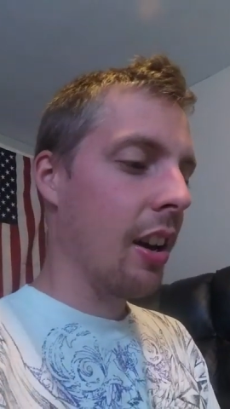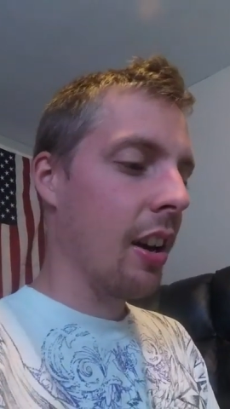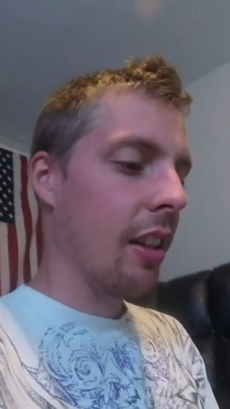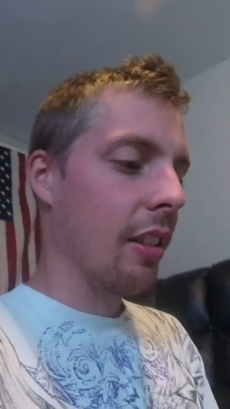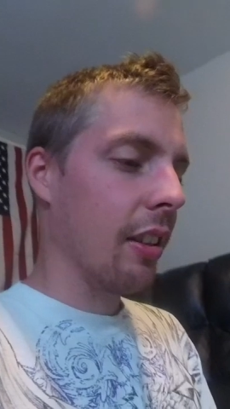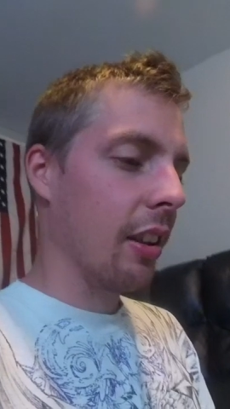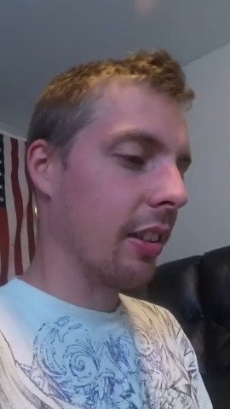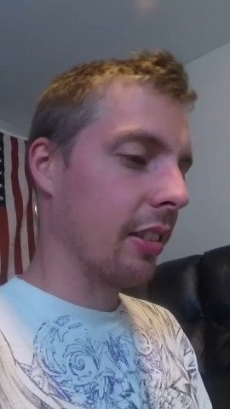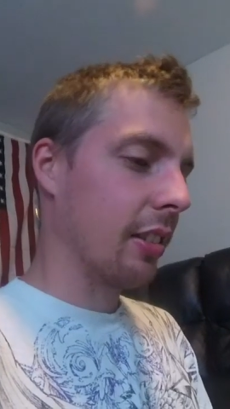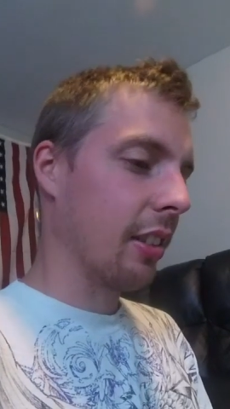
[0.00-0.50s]

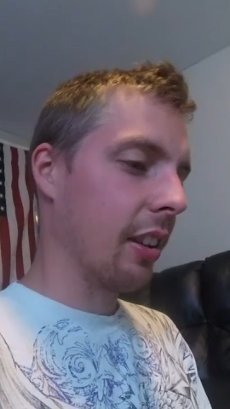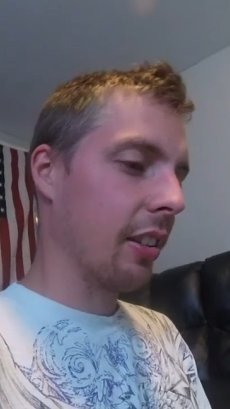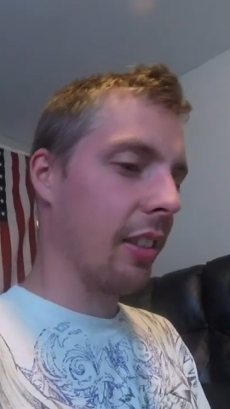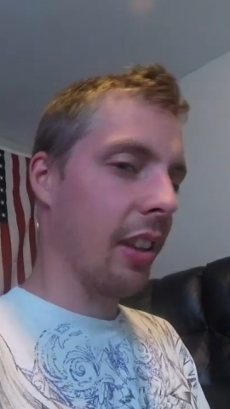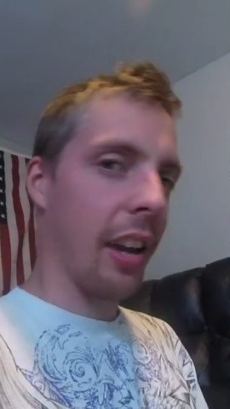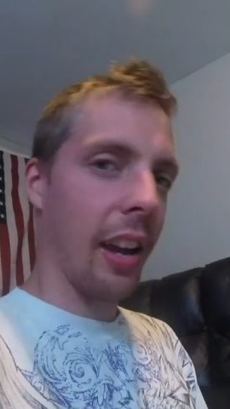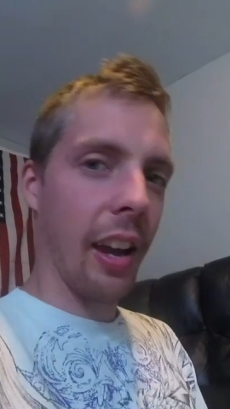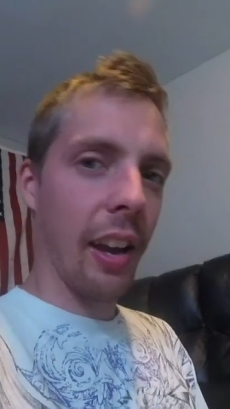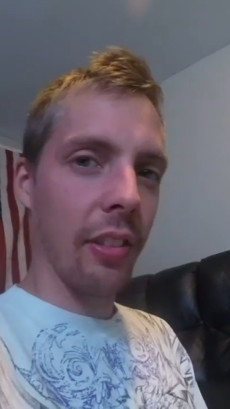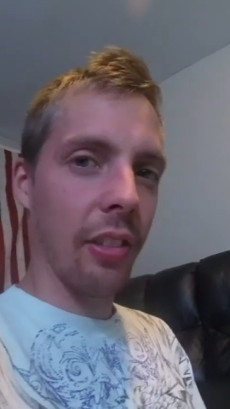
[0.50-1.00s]
they said they
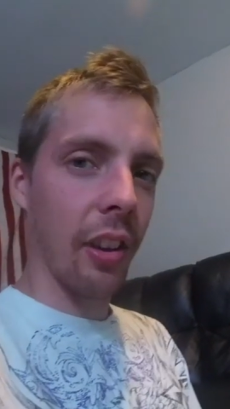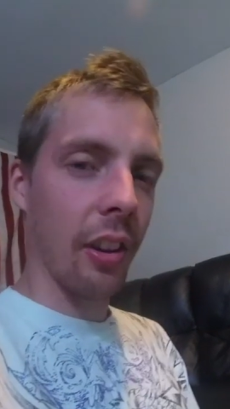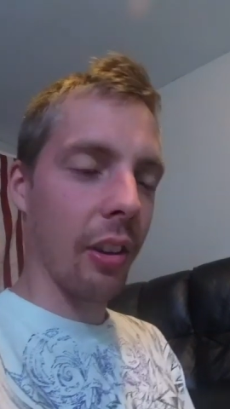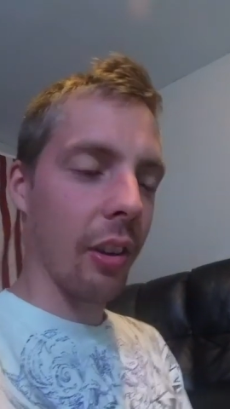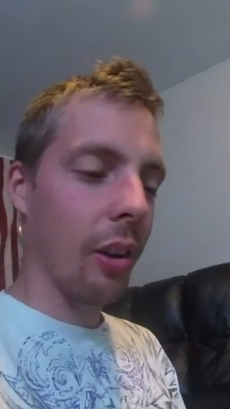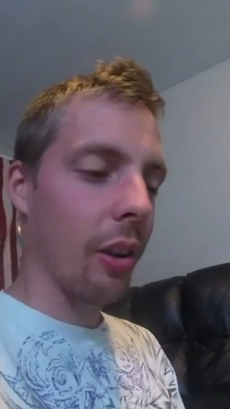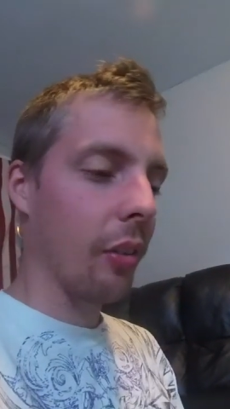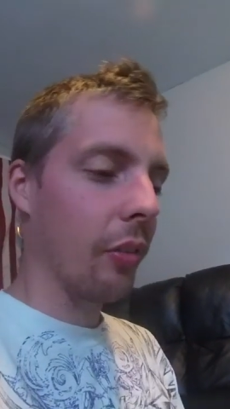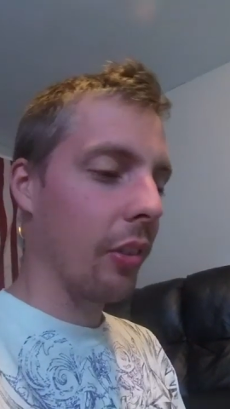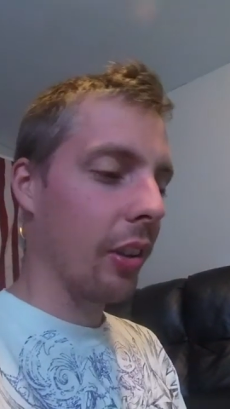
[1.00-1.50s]
had the
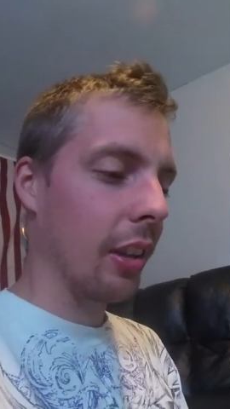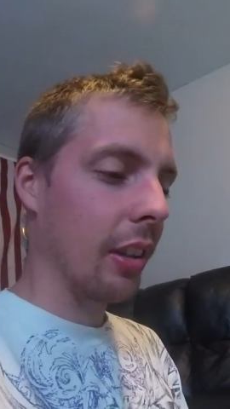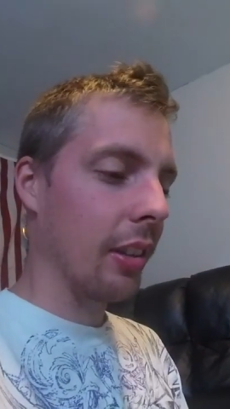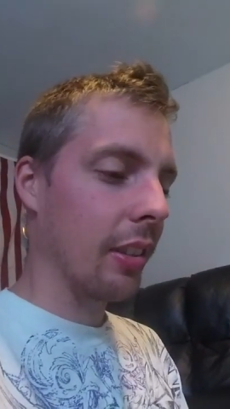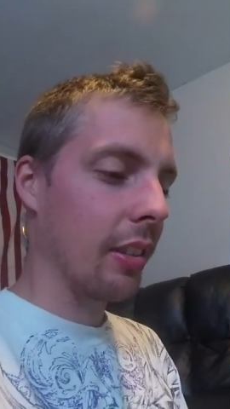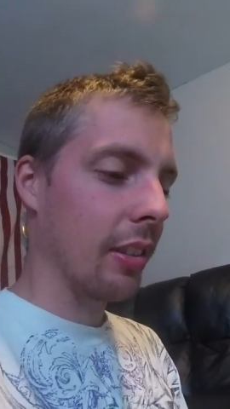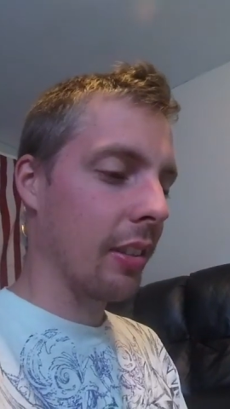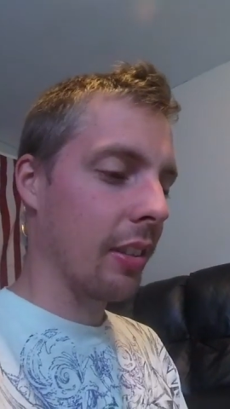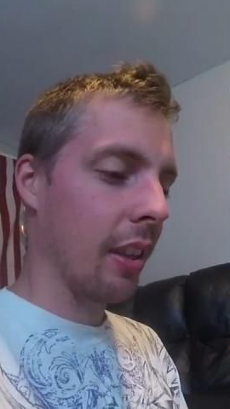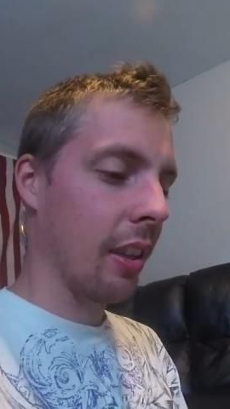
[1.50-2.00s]

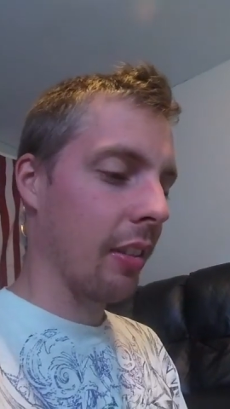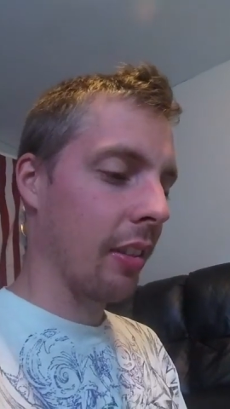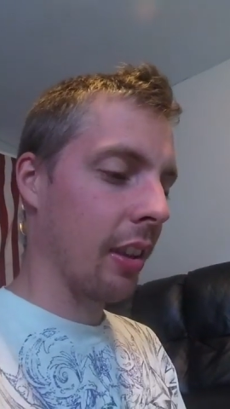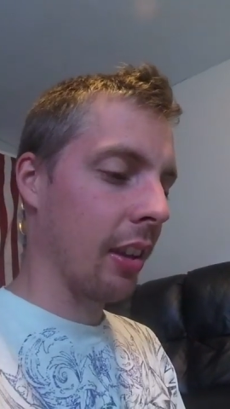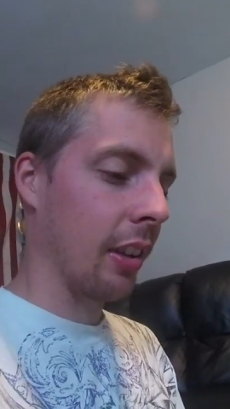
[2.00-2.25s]
NOVIs that they